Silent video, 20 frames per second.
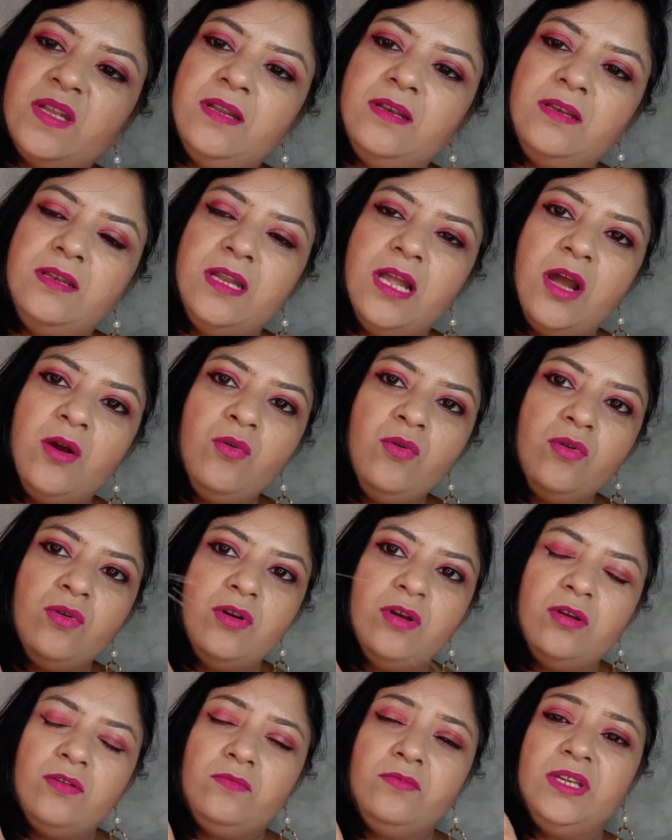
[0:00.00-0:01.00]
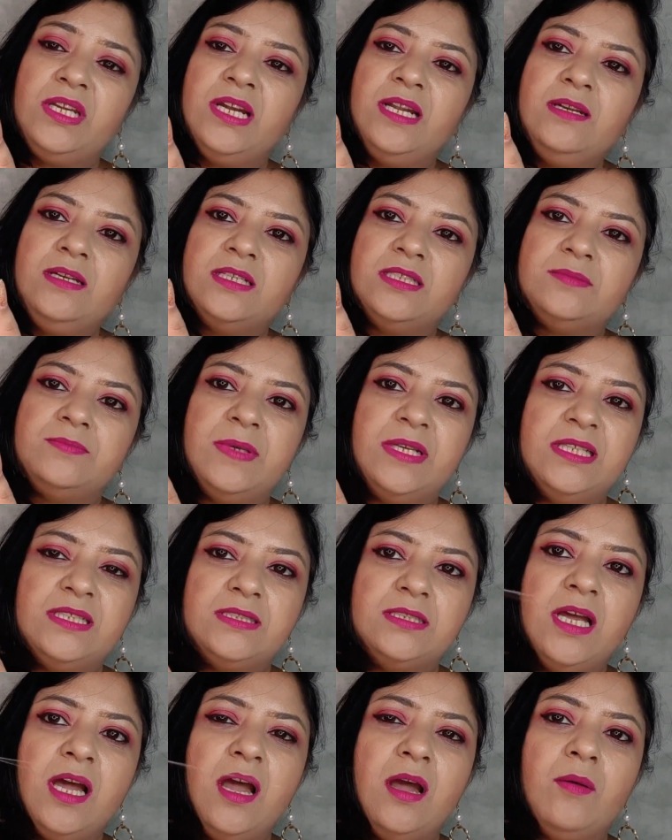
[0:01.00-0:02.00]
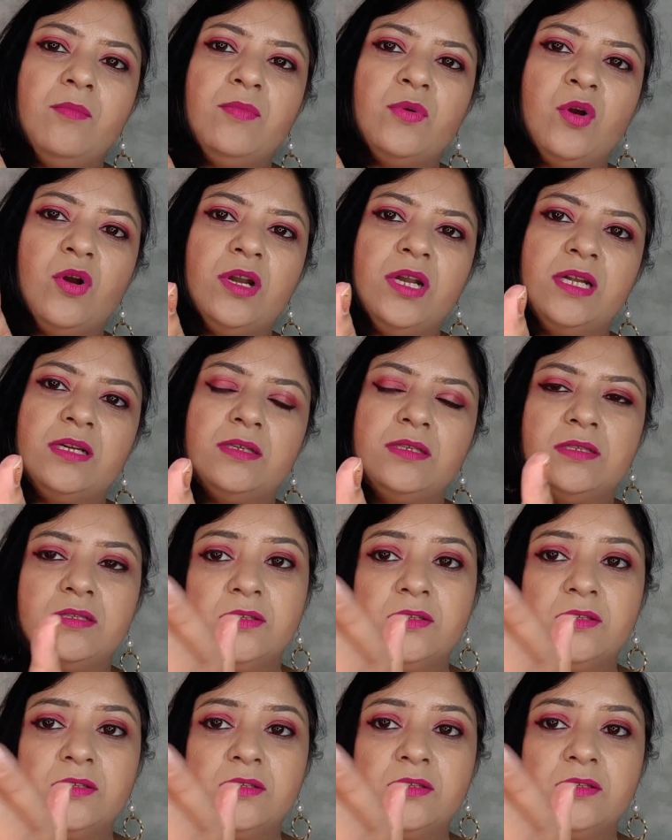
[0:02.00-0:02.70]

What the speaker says: Now we can dispense the product.